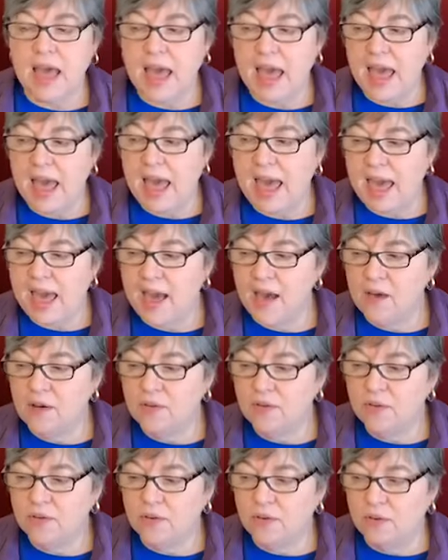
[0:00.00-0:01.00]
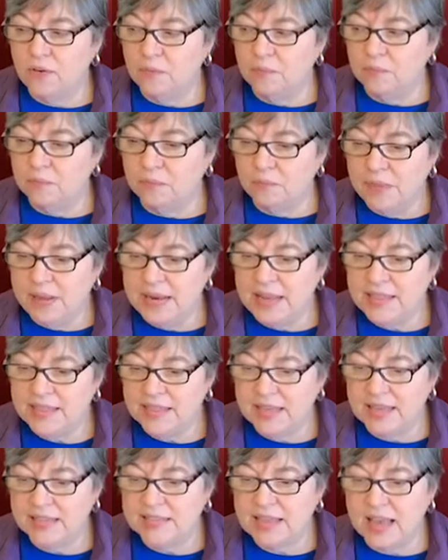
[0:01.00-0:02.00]
how many
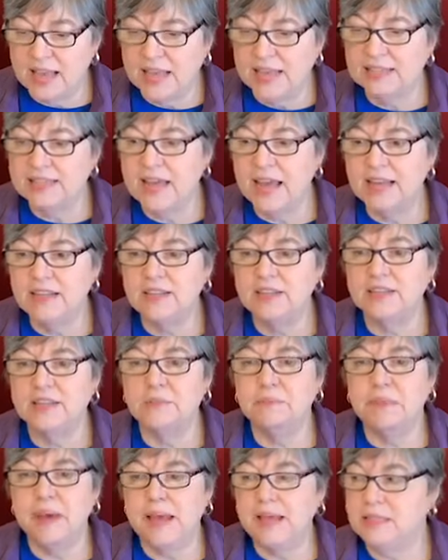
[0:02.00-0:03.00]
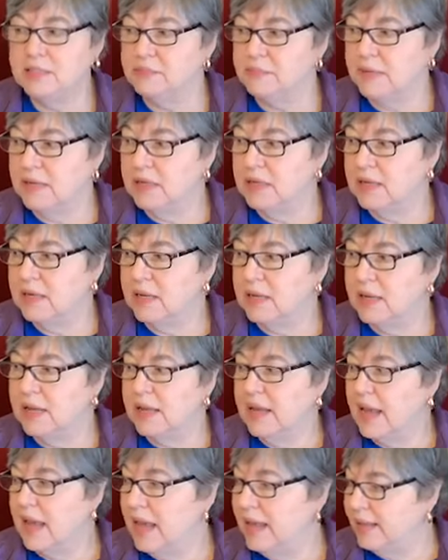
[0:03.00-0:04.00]
things I can take to the basement
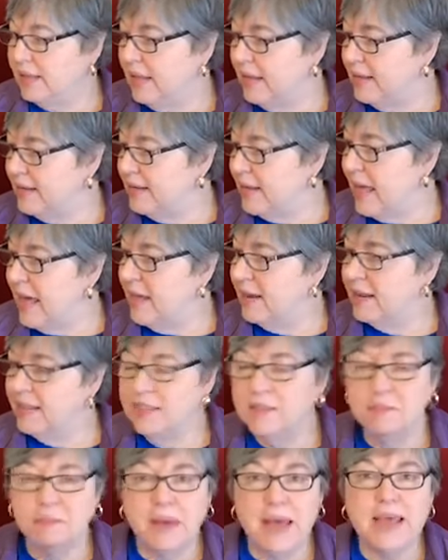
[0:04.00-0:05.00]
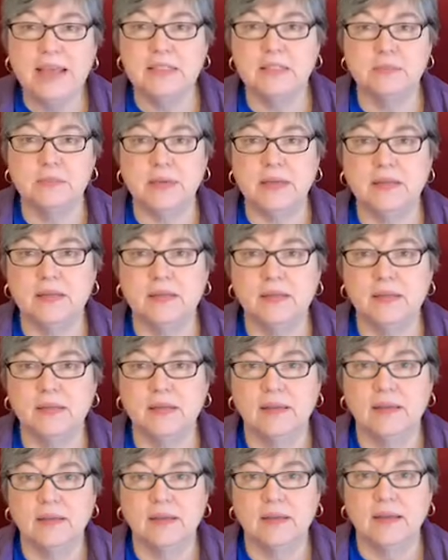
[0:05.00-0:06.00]
and get down in the basement
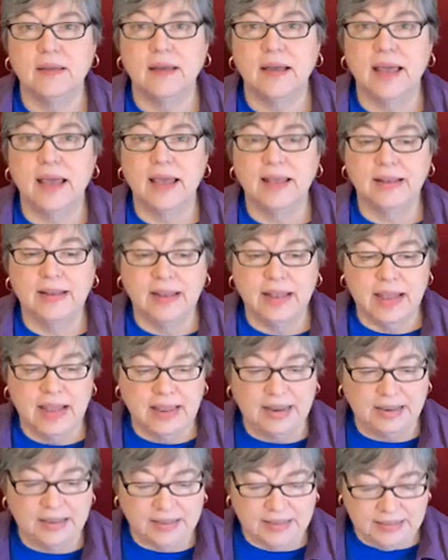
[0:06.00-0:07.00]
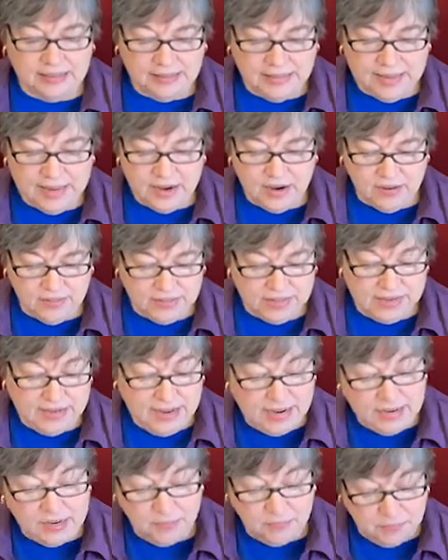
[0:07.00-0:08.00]
and clear that
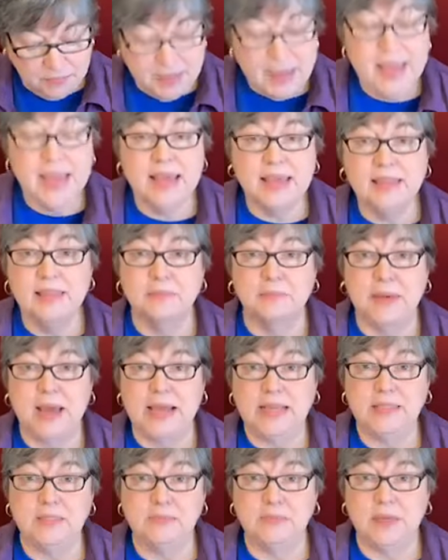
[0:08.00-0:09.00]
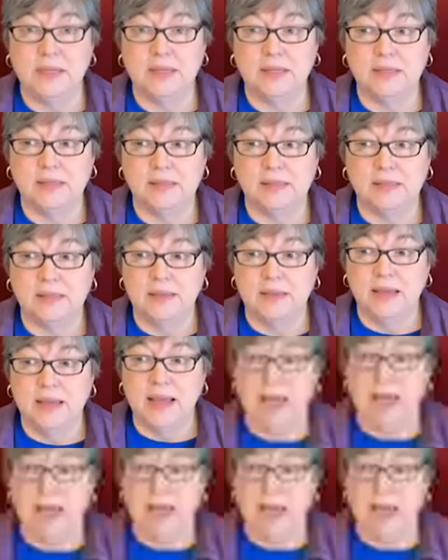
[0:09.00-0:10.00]
need to be in the basement,
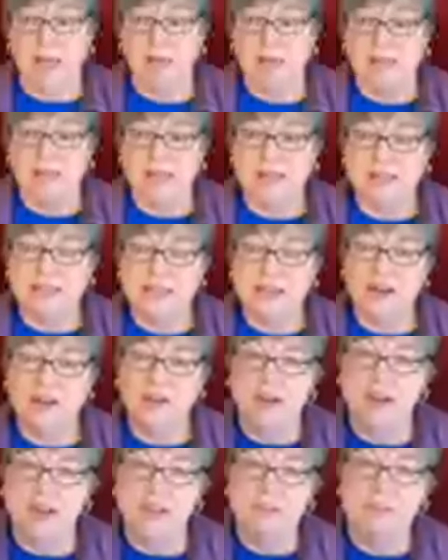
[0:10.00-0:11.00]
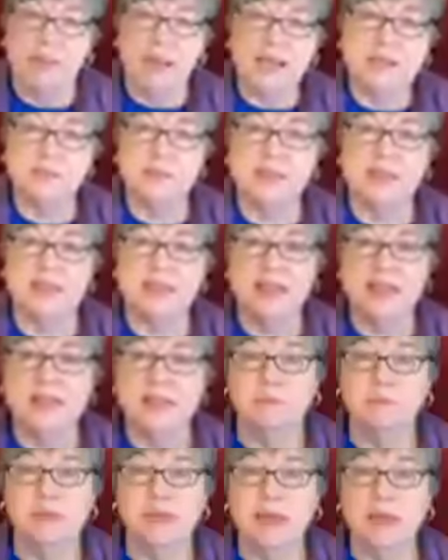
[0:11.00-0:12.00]
and how many things that are in the basement that need
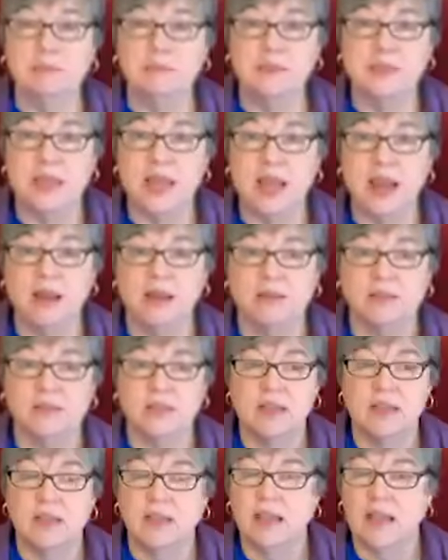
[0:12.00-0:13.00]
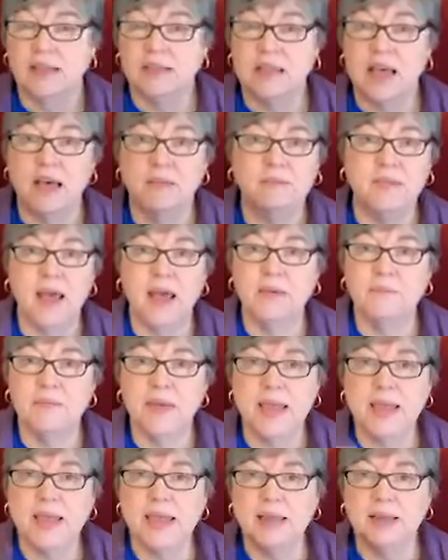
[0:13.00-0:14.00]
to be upstairs. Because I'm not
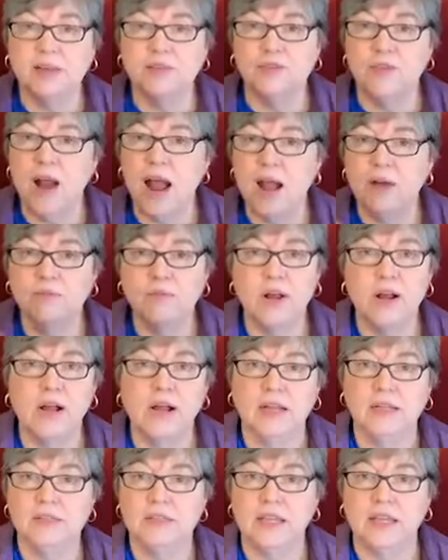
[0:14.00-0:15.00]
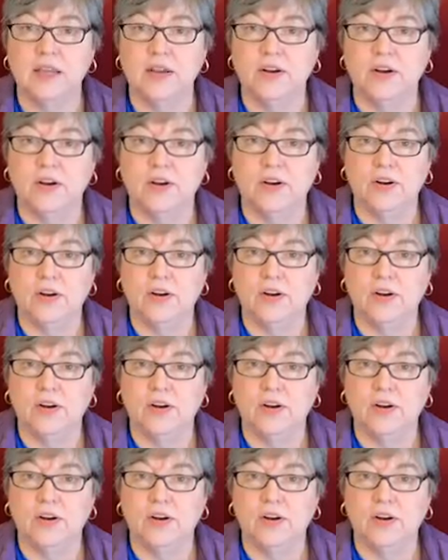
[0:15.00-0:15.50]
making dry runs here.